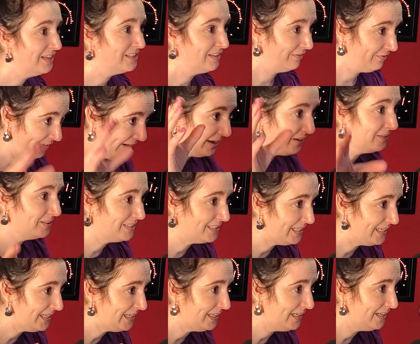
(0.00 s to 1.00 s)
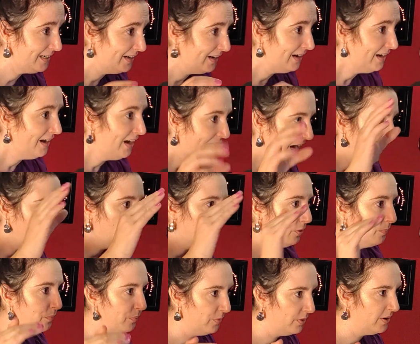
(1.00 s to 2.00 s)
it's a faculty,
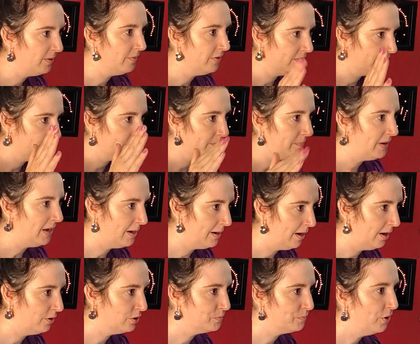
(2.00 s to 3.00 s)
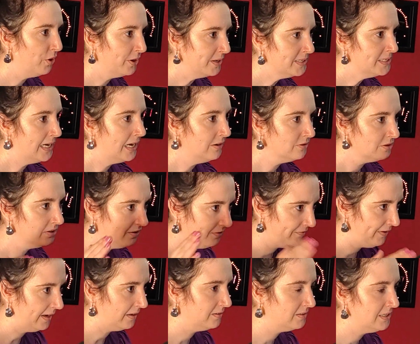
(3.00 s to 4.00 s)
how how it's broken down to
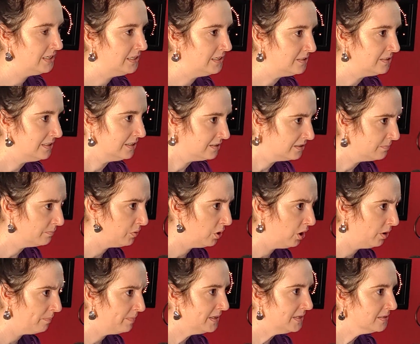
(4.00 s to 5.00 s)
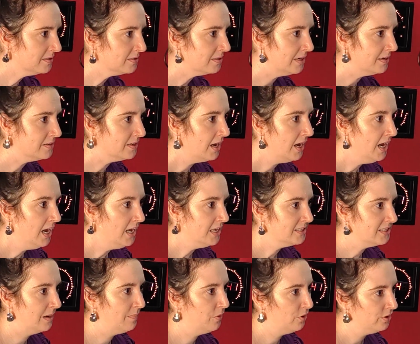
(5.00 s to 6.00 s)
the faculty and its different departments, and
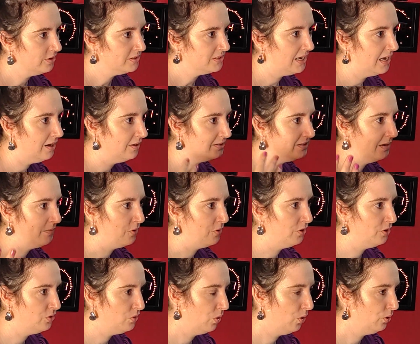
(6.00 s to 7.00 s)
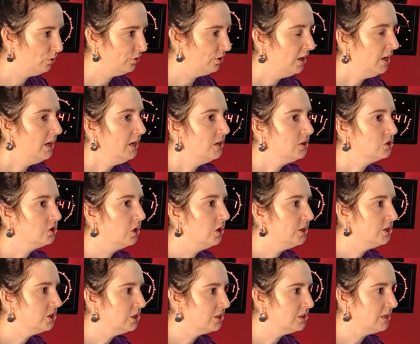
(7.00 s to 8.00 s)
some are in south, some are in north. So
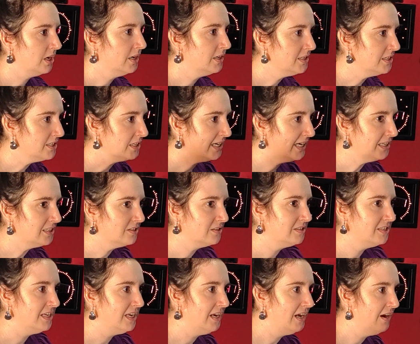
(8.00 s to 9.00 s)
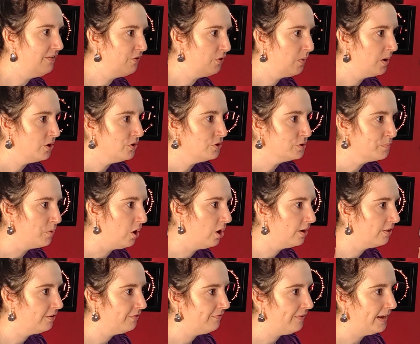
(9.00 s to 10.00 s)
it's just the idea to get to see everyone who's
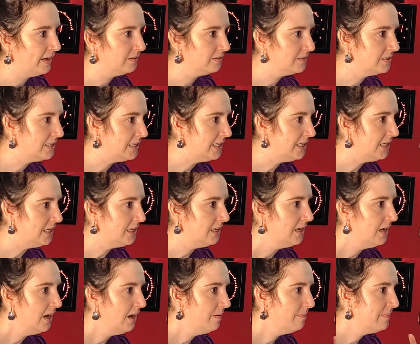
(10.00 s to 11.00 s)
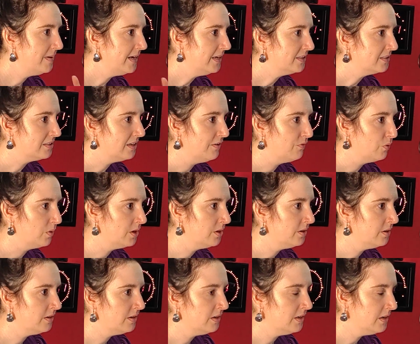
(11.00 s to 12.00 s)
part of the faculty, meet
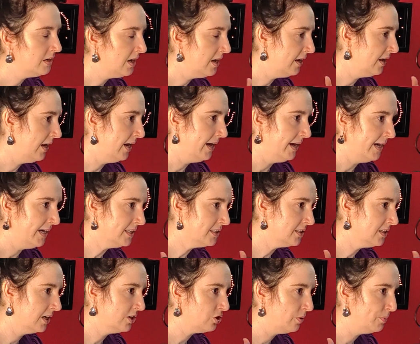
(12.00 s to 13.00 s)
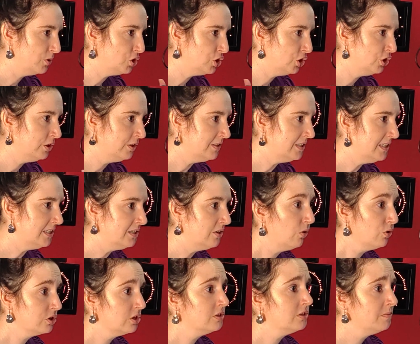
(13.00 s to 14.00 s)
everyone. Yeah, it's a nice opportunity
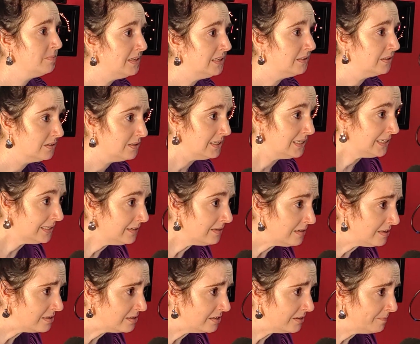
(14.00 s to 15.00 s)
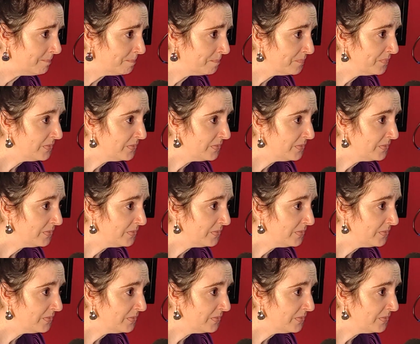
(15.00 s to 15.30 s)
to also to meet the deans